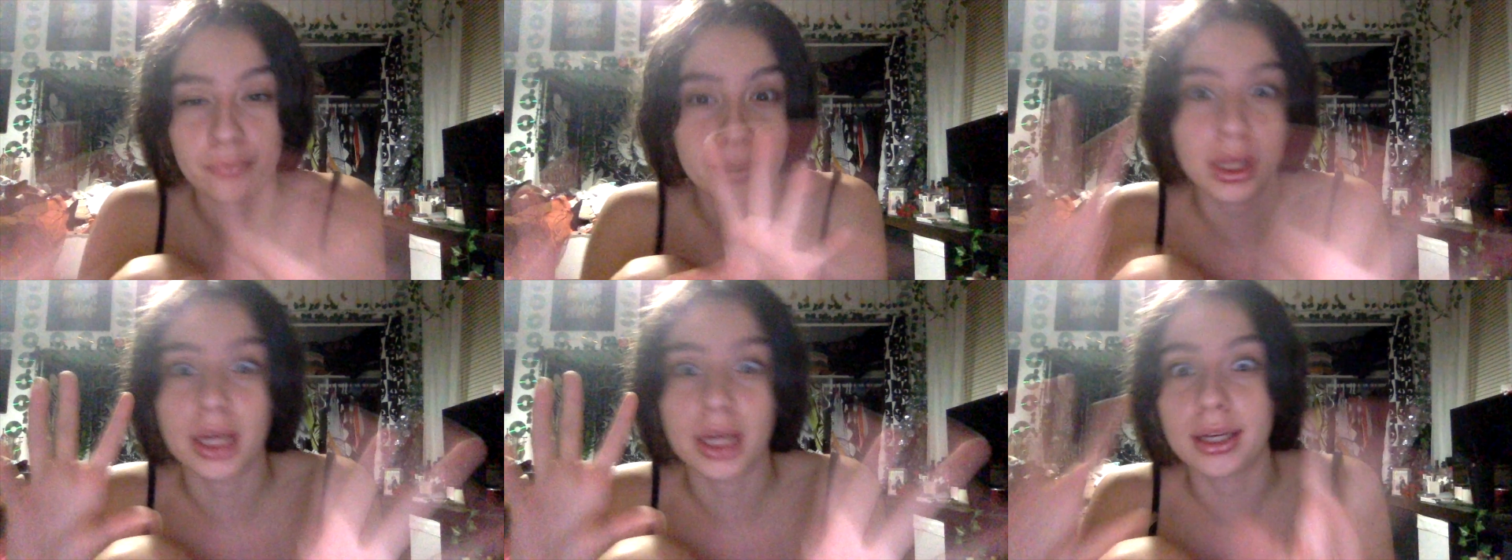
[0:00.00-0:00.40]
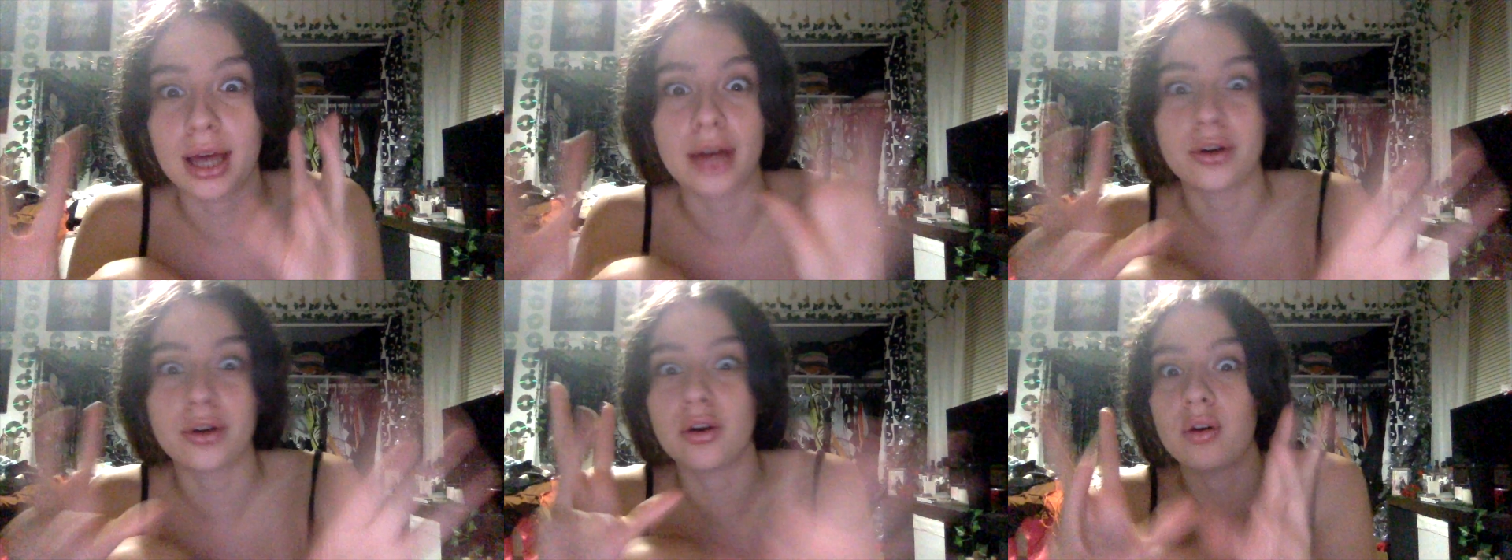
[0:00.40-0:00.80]
But like, I
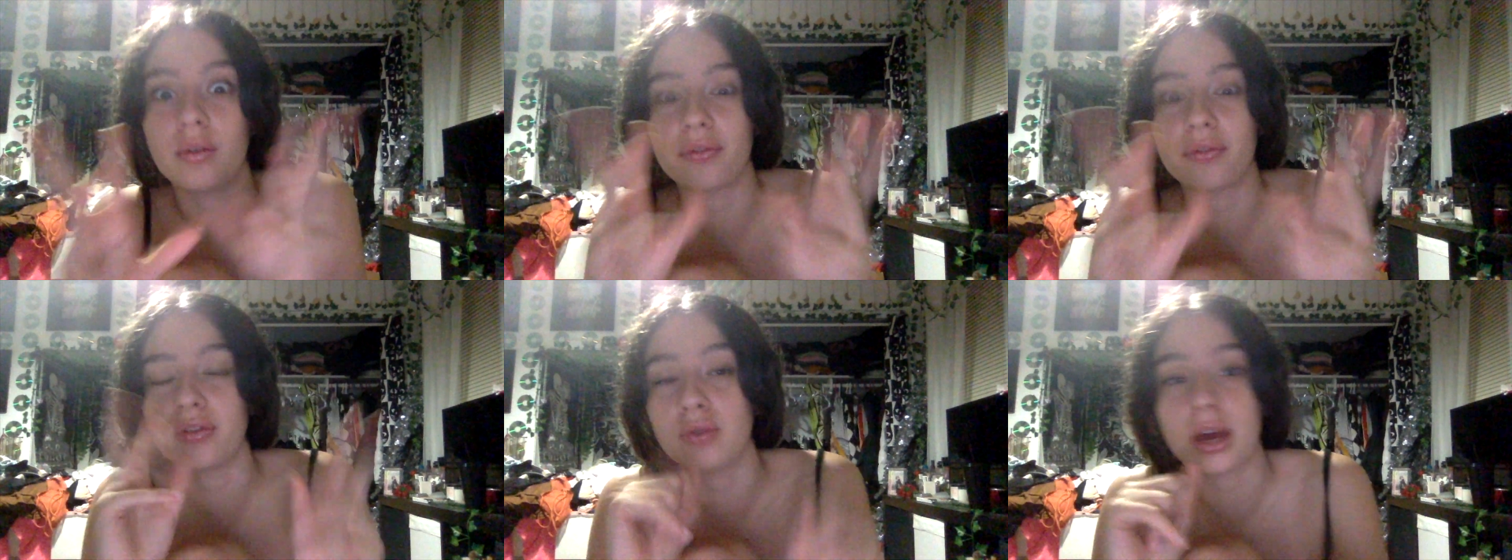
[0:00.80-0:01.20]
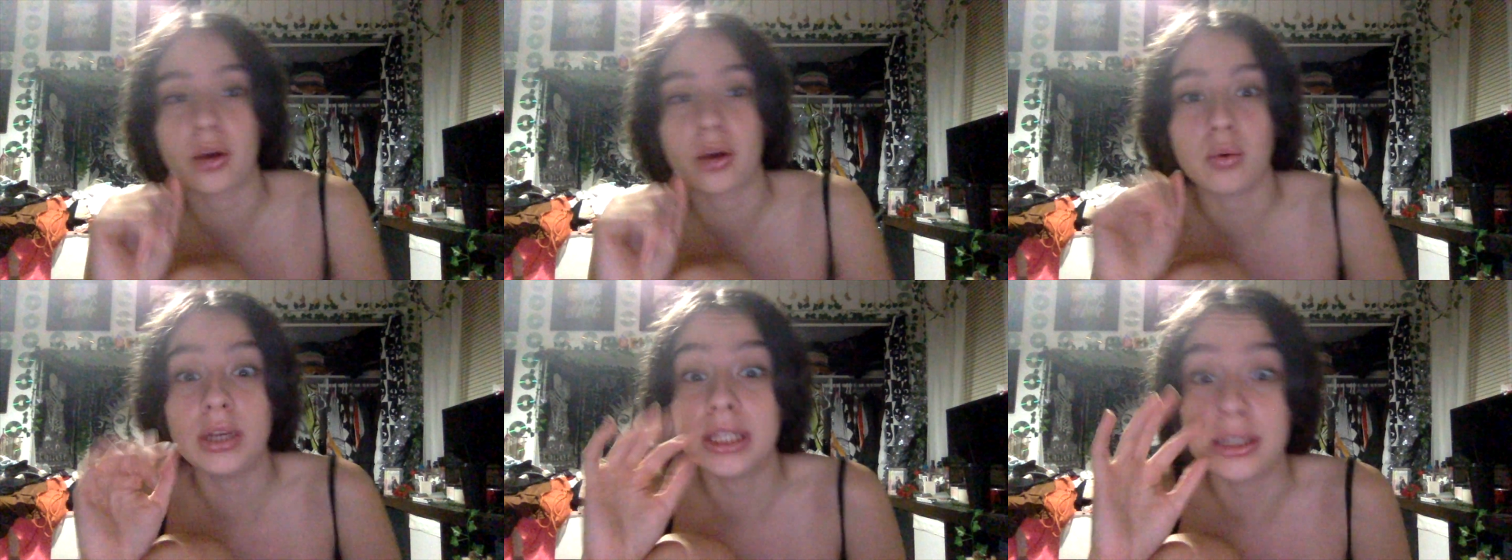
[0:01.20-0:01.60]
don't know if you get
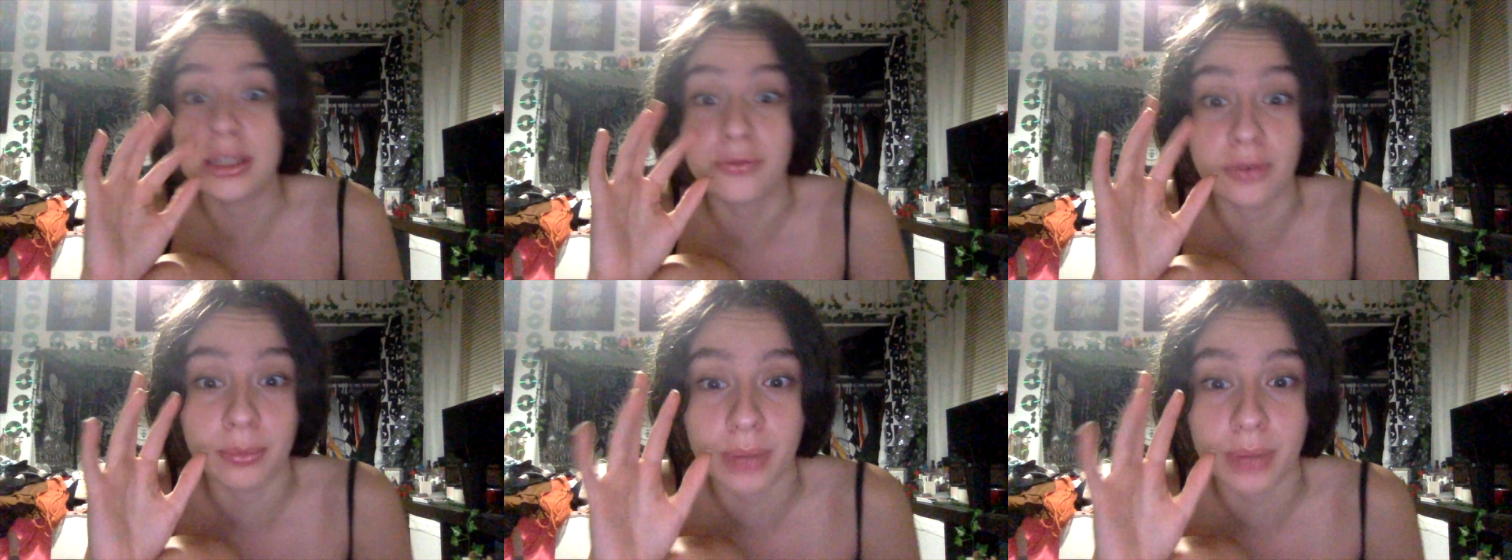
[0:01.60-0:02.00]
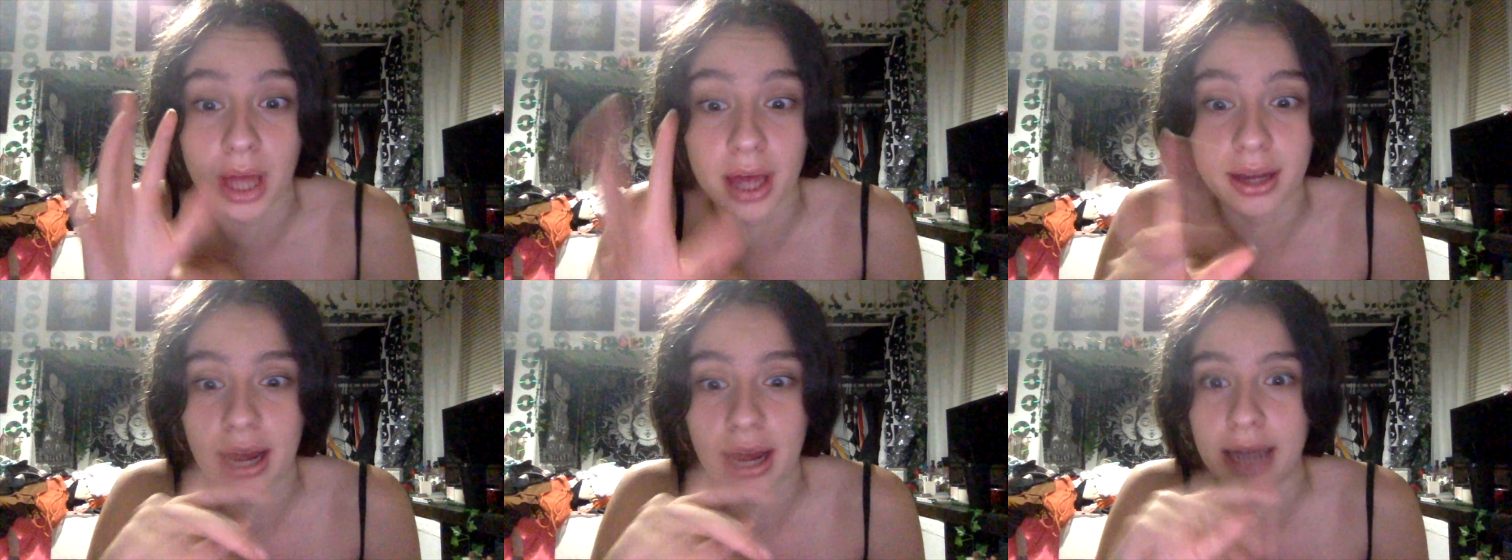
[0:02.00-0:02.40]
queasy for
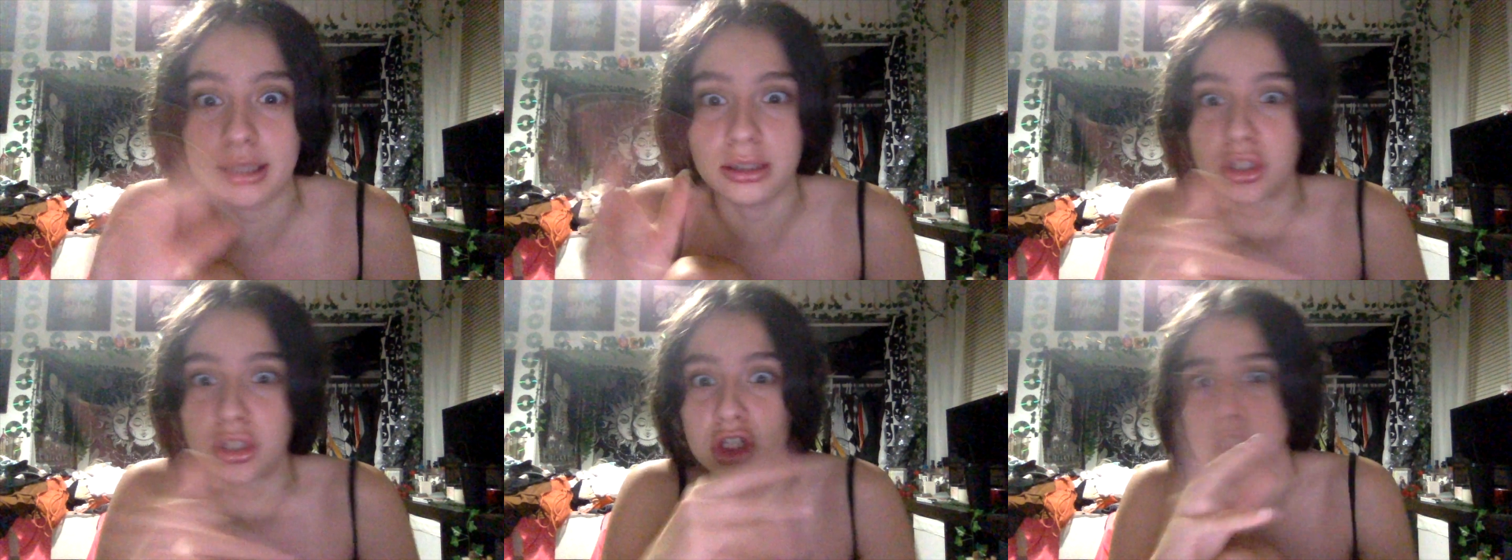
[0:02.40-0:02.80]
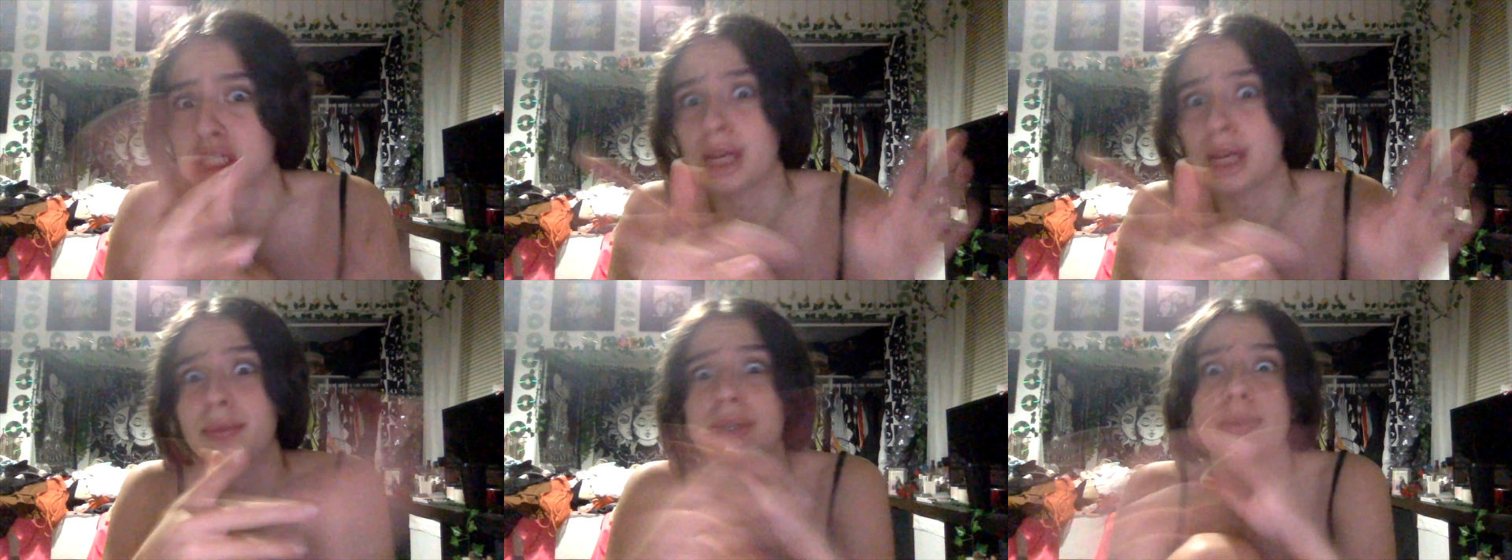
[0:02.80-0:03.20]
blood, i just
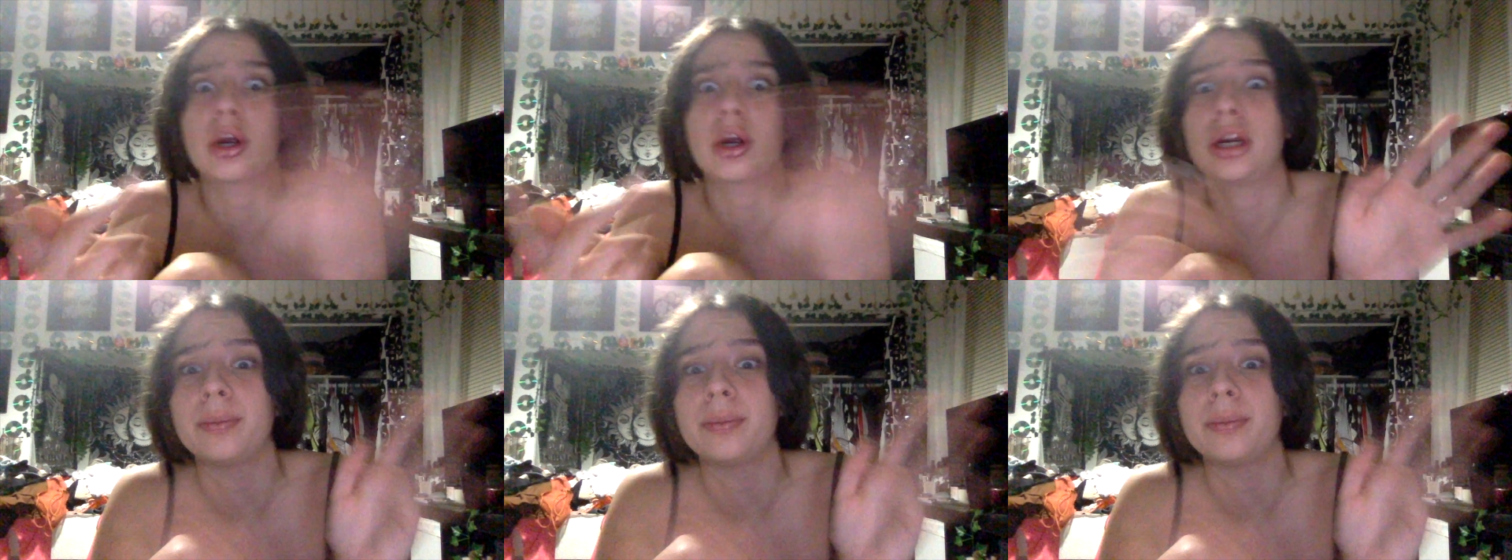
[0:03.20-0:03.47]
skip this part.